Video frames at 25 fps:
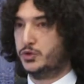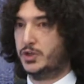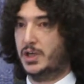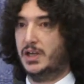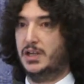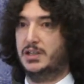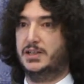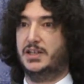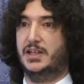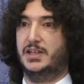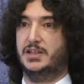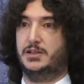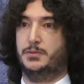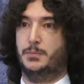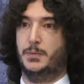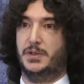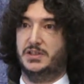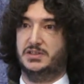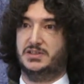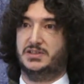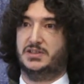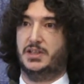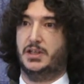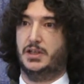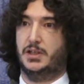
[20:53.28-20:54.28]
Public
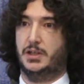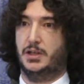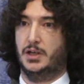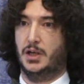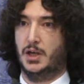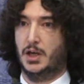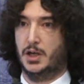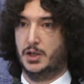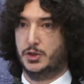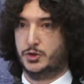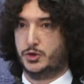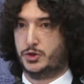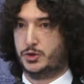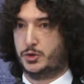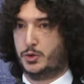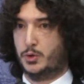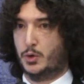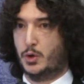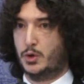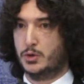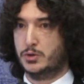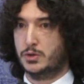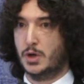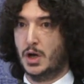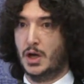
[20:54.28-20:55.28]
officials' will to
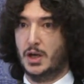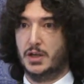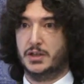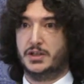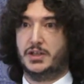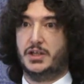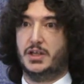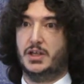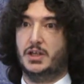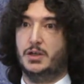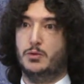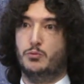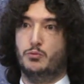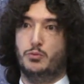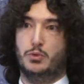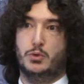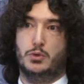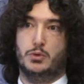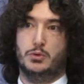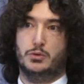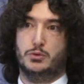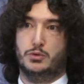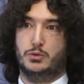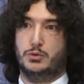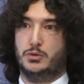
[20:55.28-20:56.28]
obtain earnings and
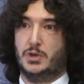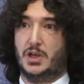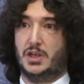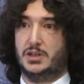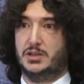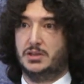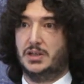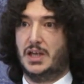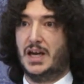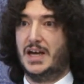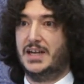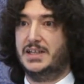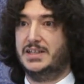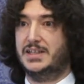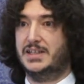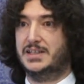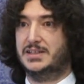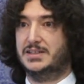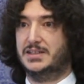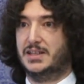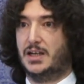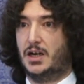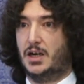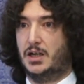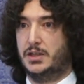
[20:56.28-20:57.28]
power is in the second
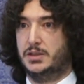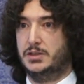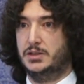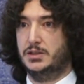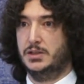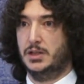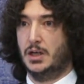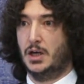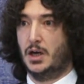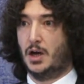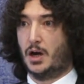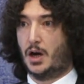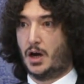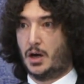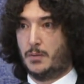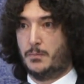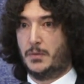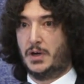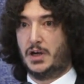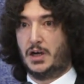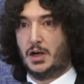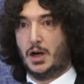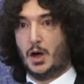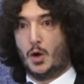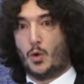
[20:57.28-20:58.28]
place. This is the
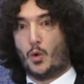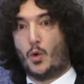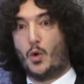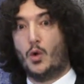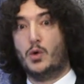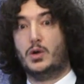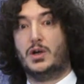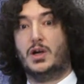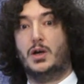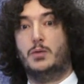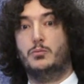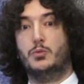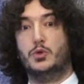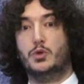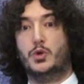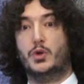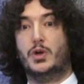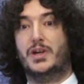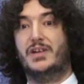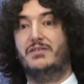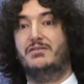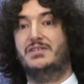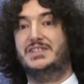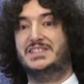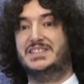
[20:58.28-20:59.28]
same all over the
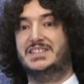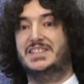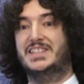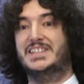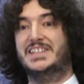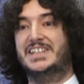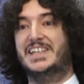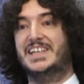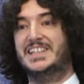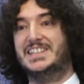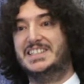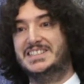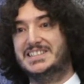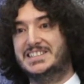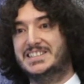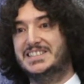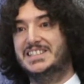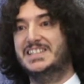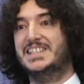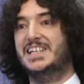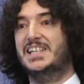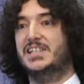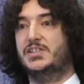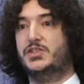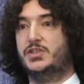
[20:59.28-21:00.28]
world, however. It
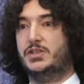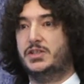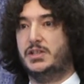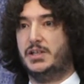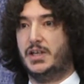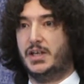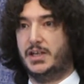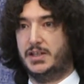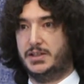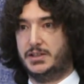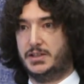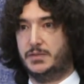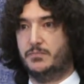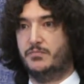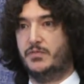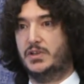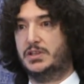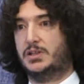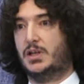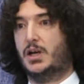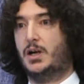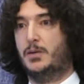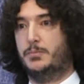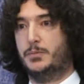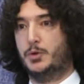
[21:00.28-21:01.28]
might be subject to
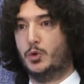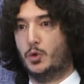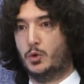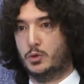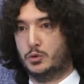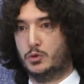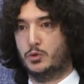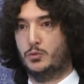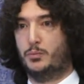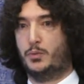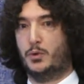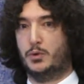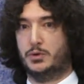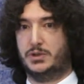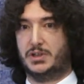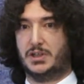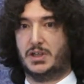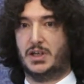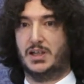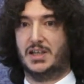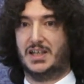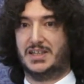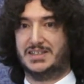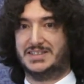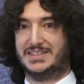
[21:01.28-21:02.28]
change depending on
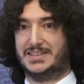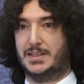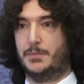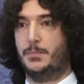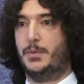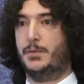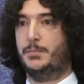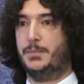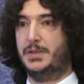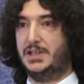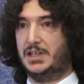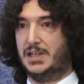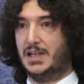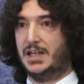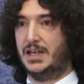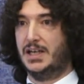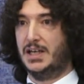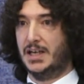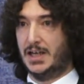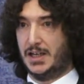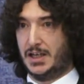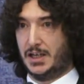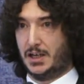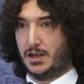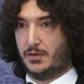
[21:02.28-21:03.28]
the training and the
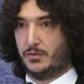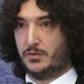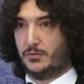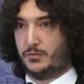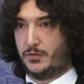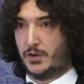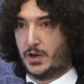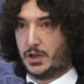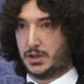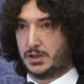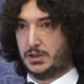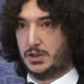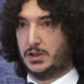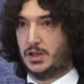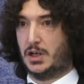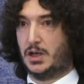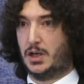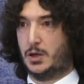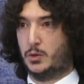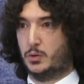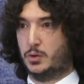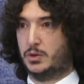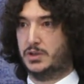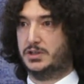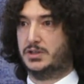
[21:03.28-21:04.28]
public policies the
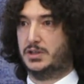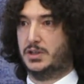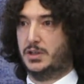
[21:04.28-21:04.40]
public